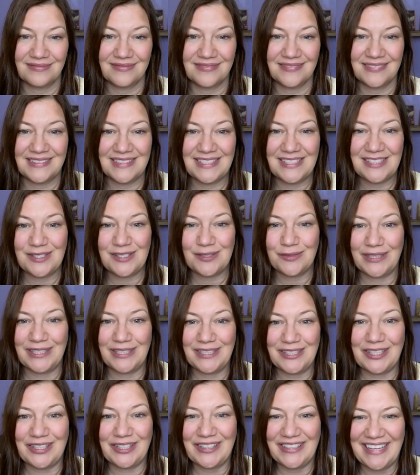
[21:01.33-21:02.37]
This is
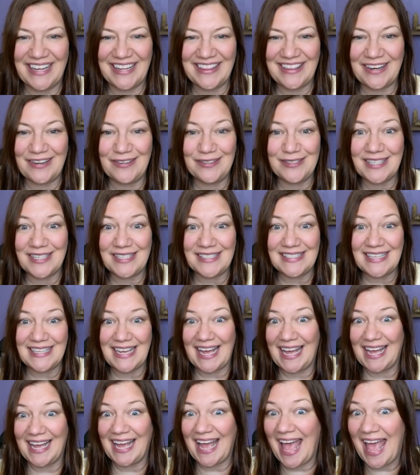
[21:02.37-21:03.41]
Rachel. I thought he was going to
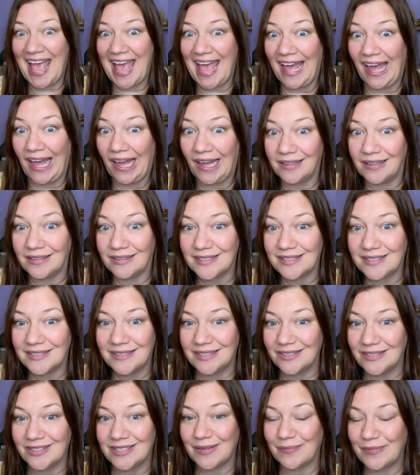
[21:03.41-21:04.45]
say, and
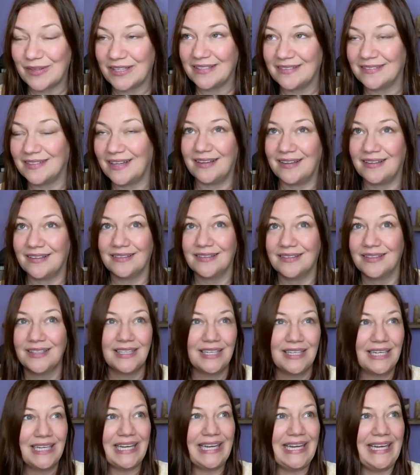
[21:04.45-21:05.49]
do something like,
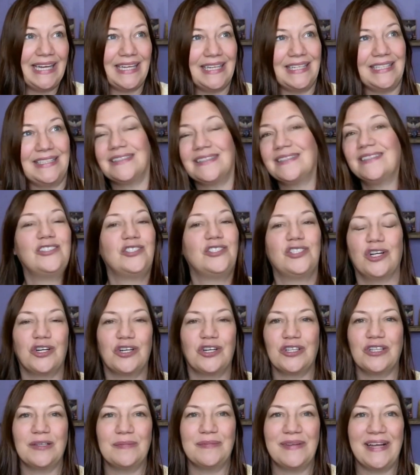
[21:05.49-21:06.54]
and
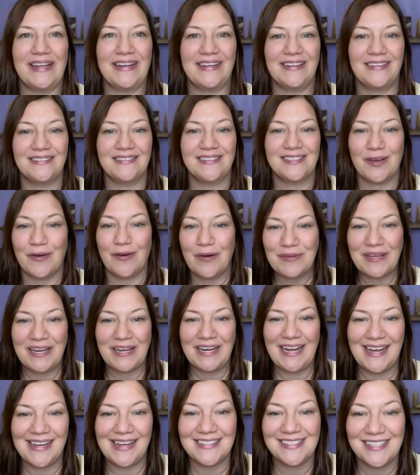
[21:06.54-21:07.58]
journal about it. So I'm going to
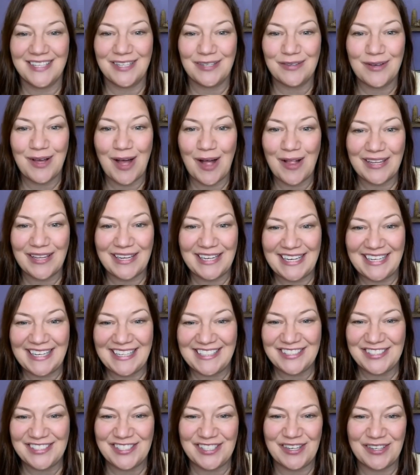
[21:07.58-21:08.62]
ask you, call it in
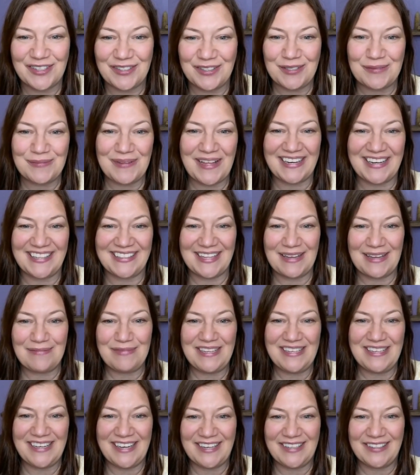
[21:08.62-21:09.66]
and journal about it. Let me
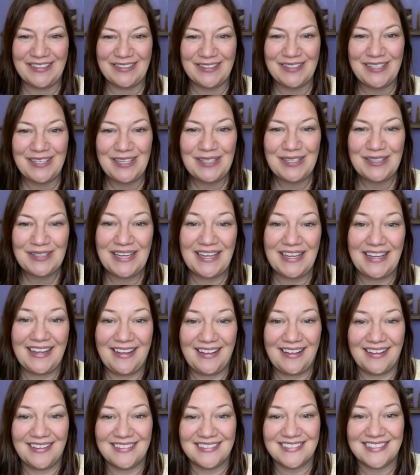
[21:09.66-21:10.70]
know.
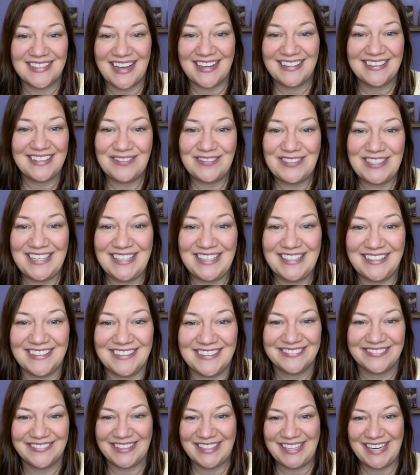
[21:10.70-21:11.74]
And I'd love to hear
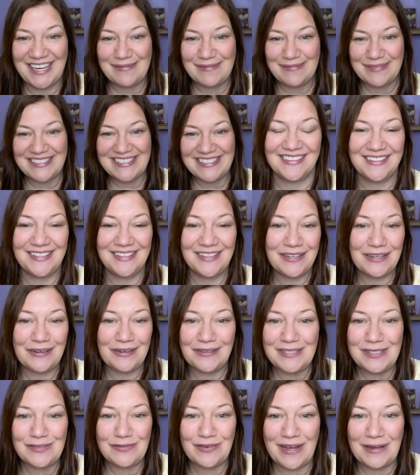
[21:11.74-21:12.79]
what happens. You can
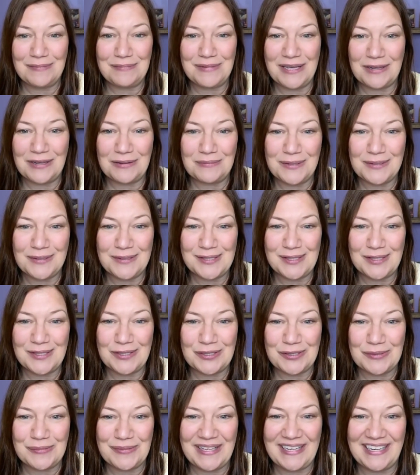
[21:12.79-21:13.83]
always find me on most social
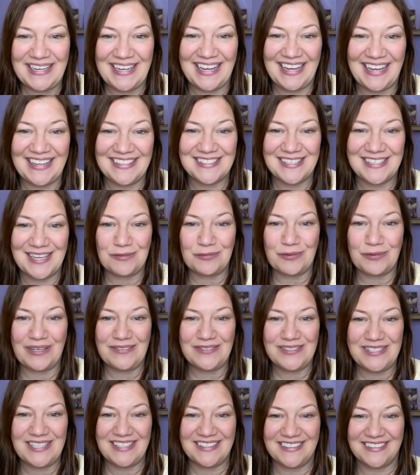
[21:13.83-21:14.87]
media at Soundwaves
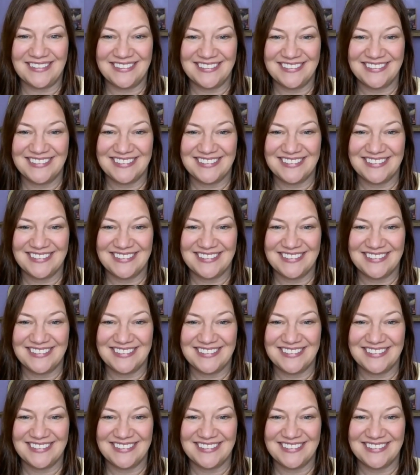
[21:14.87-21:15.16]
Heal.